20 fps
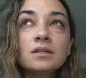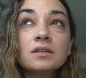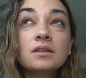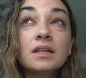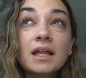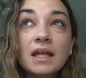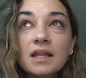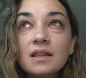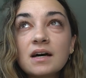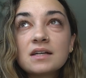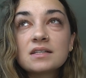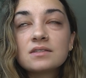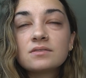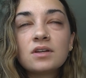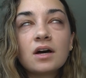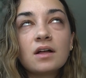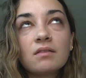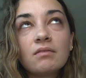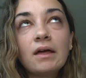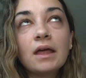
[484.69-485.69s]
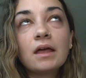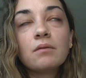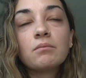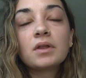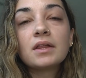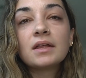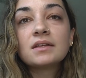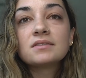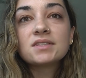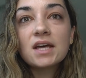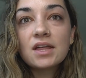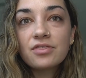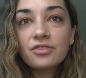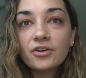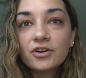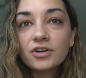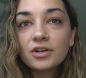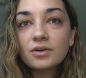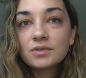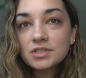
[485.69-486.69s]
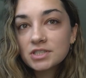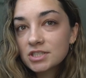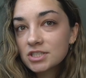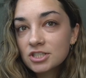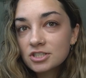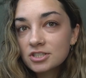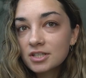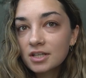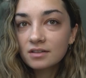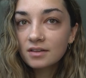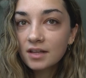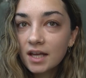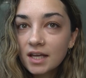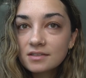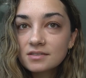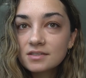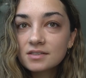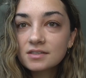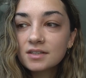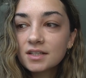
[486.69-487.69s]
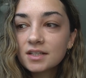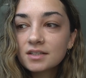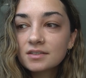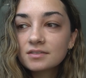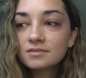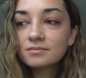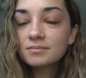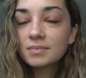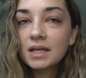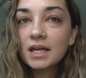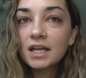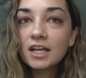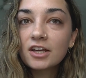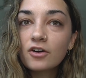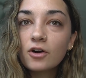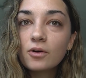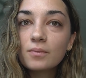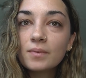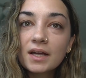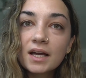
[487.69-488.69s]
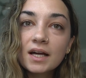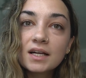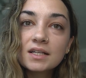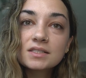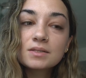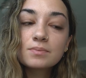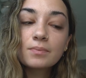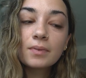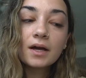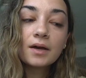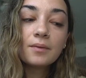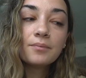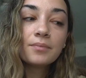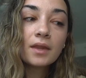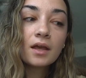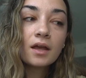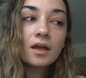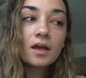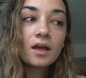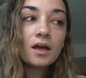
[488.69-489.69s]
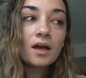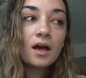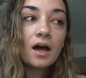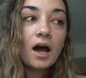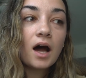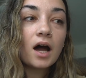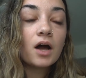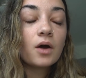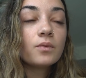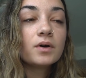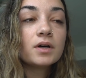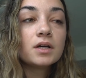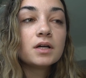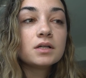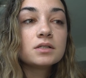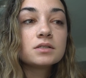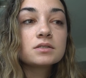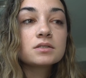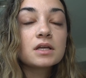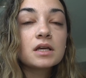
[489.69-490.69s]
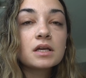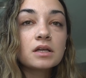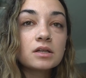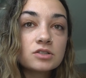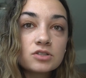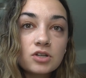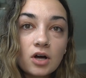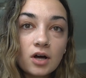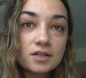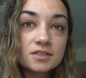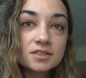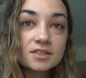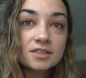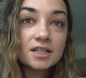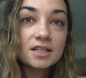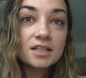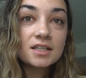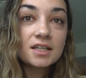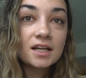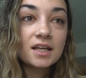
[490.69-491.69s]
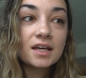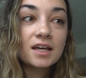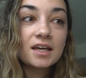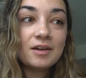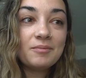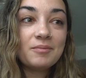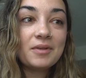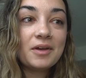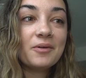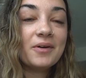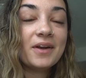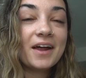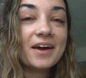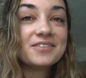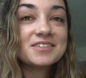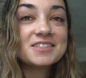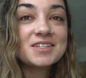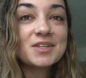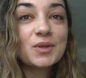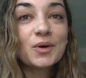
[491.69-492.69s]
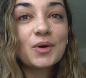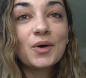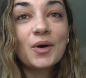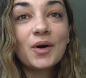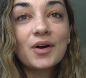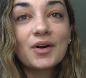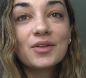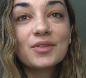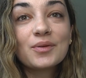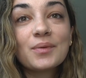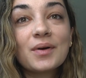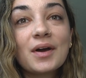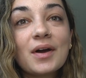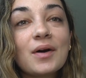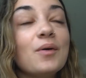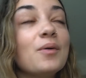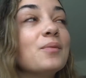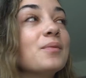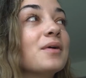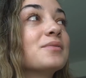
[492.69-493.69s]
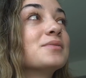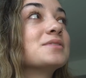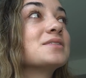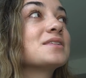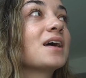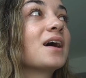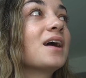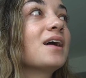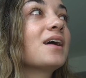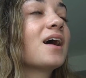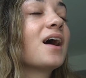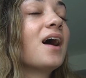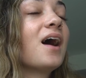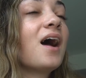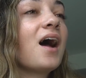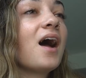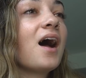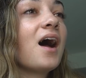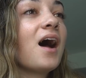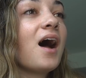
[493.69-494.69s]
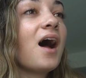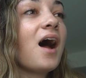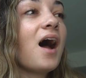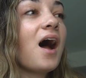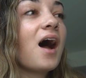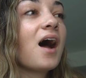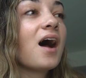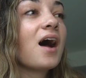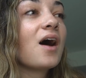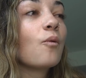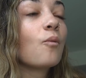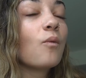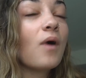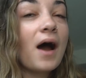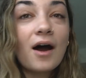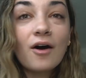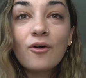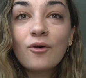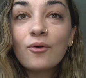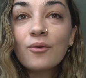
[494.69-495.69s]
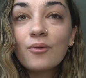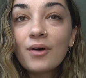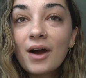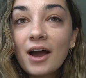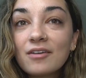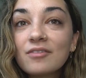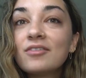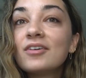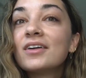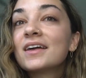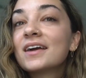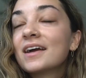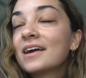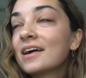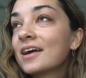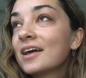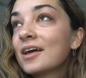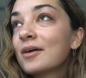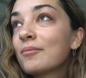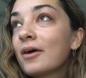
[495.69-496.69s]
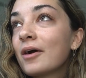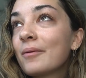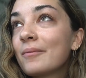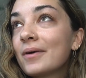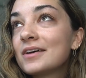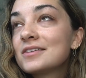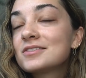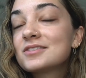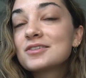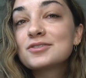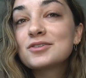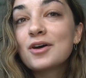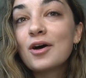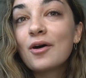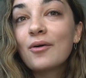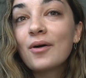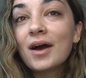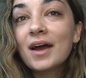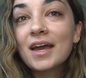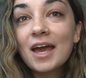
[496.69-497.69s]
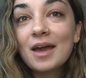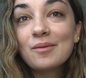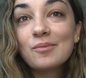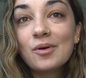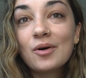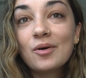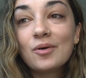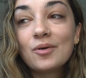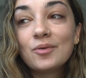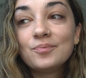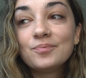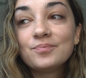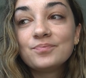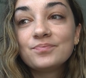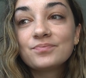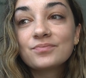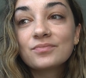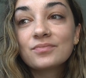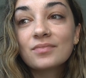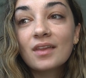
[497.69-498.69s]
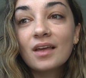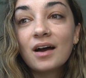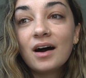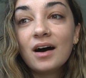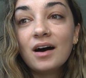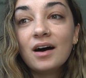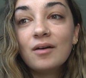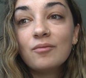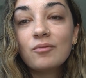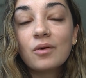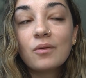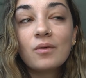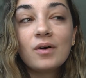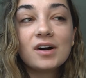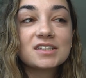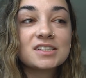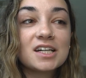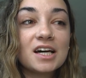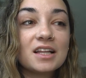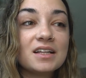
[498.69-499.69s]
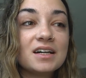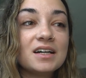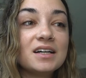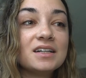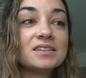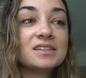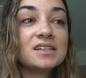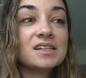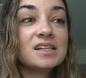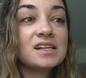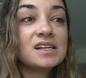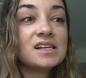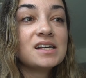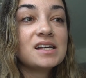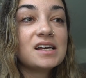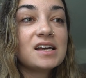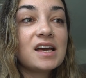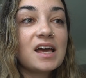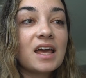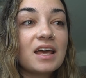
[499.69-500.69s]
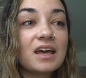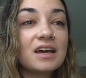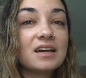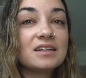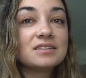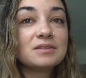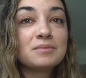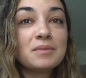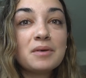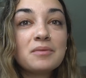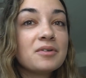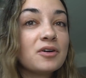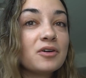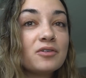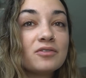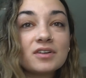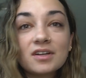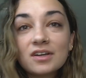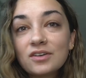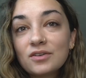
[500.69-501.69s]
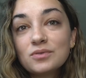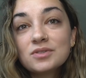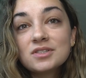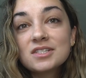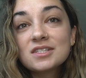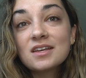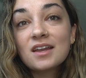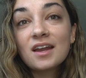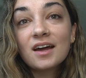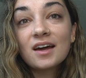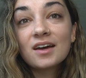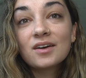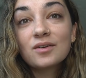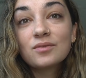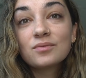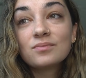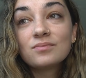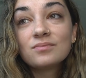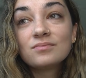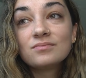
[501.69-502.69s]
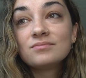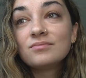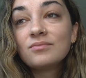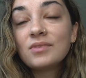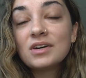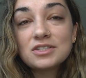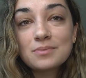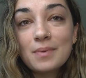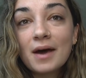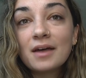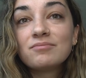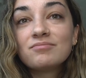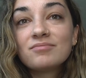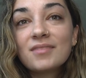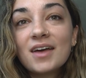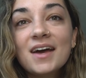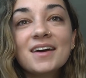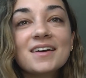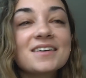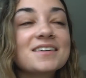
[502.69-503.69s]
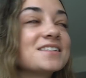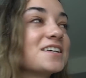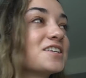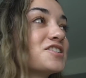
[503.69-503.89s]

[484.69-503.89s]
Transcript: late not late but like 10:30 which is just like late to like be getting home I guess but I was exhausted and it hit me when I was in the car on the way home I was like wow I feel like I got hit by a bus so I came home um, we walked Ella and made my overnight oats and I went to bed because